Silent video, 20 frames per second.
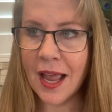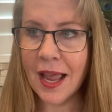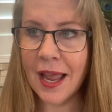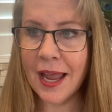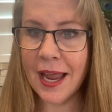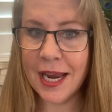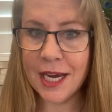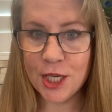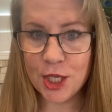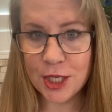
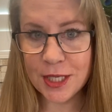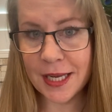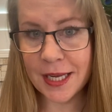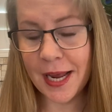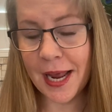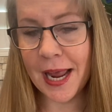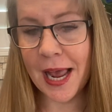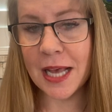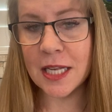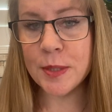
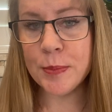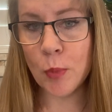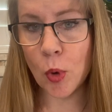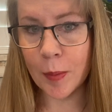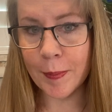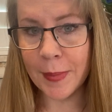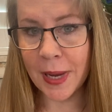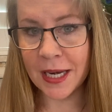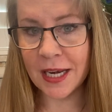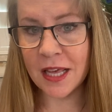HCA has
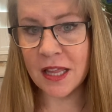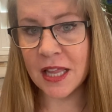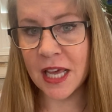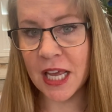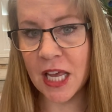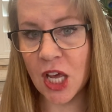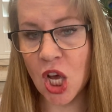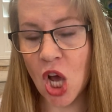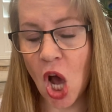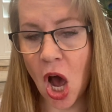more money
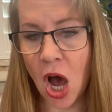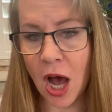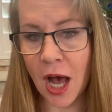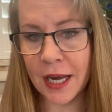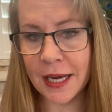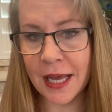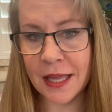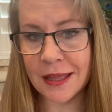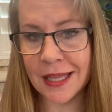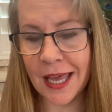than
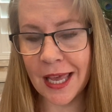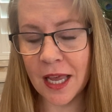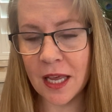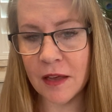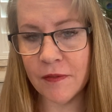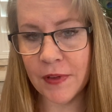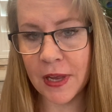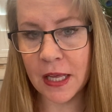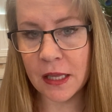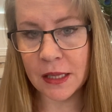God and the King
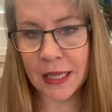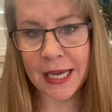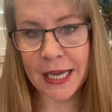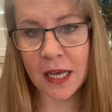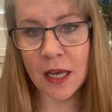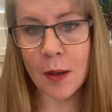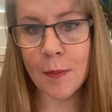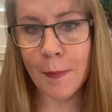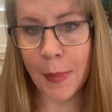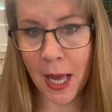of England
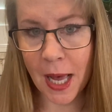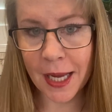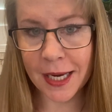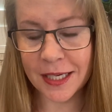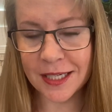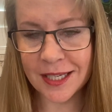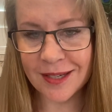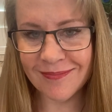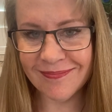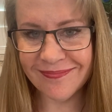
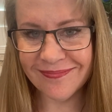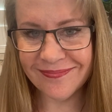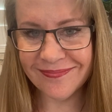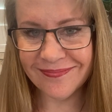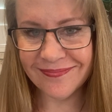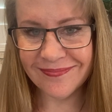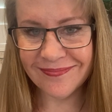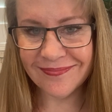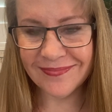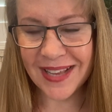combined.
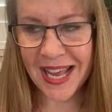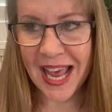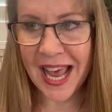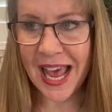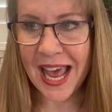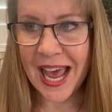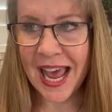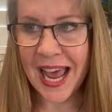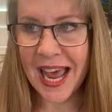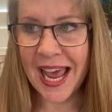
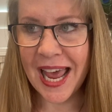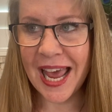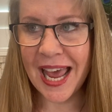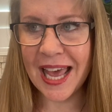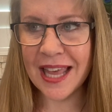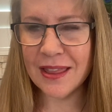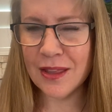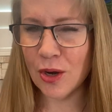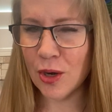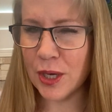
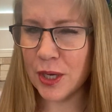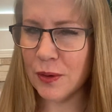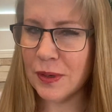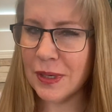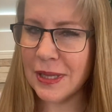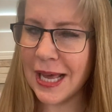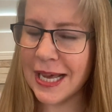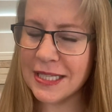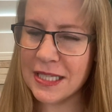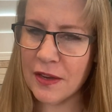And they're
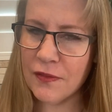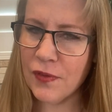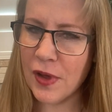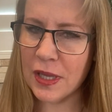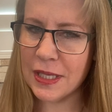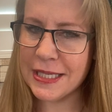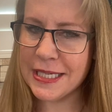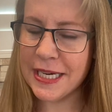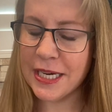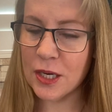utilizing
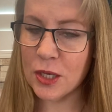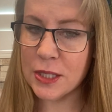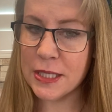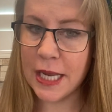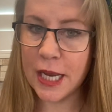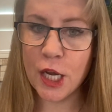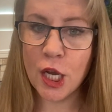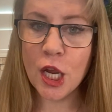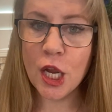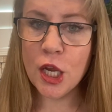volunteers
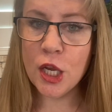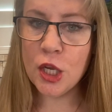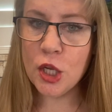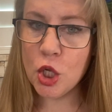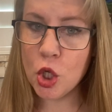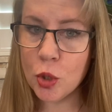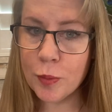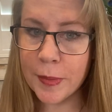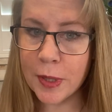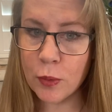in
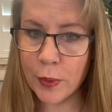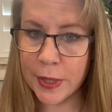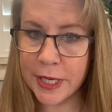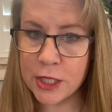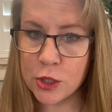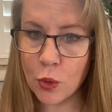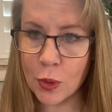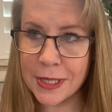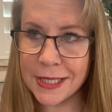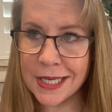human
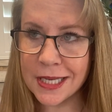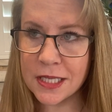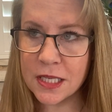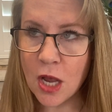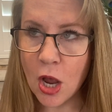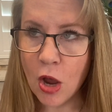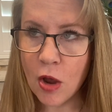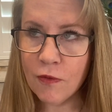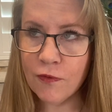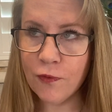resources
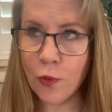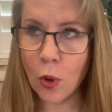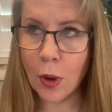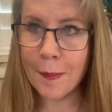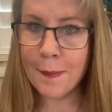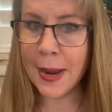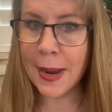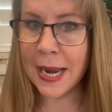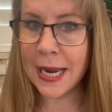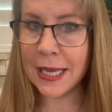for
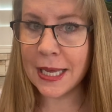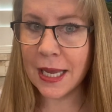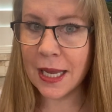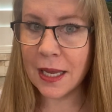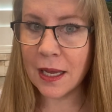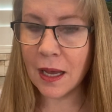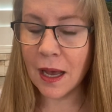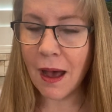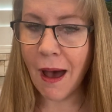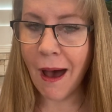
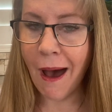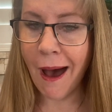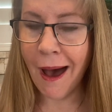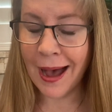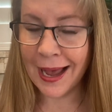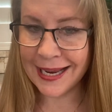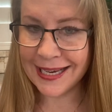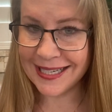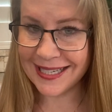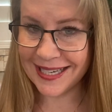making
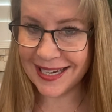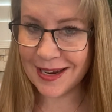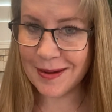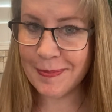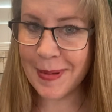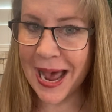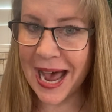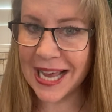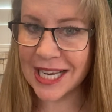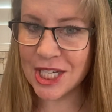ID
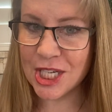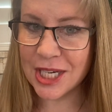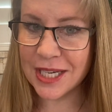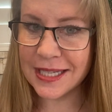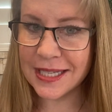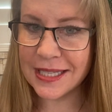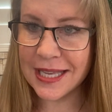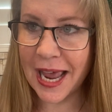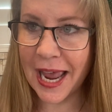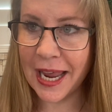
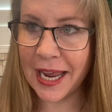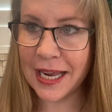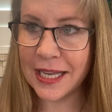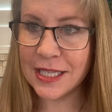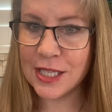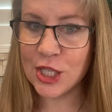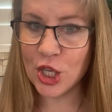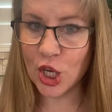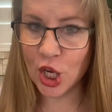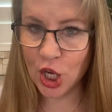badges a
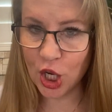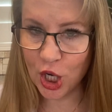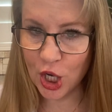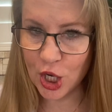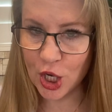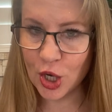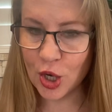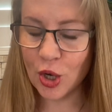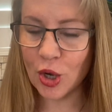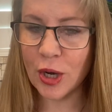
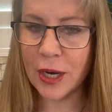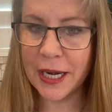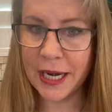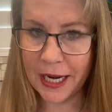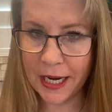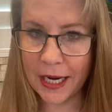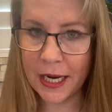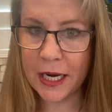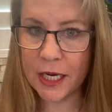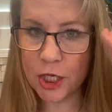
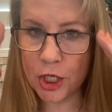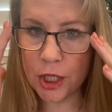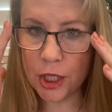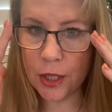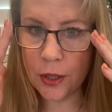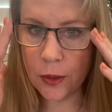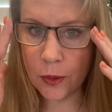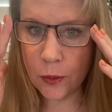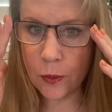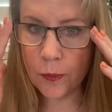security
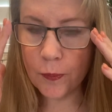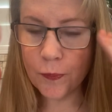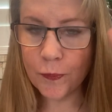issue.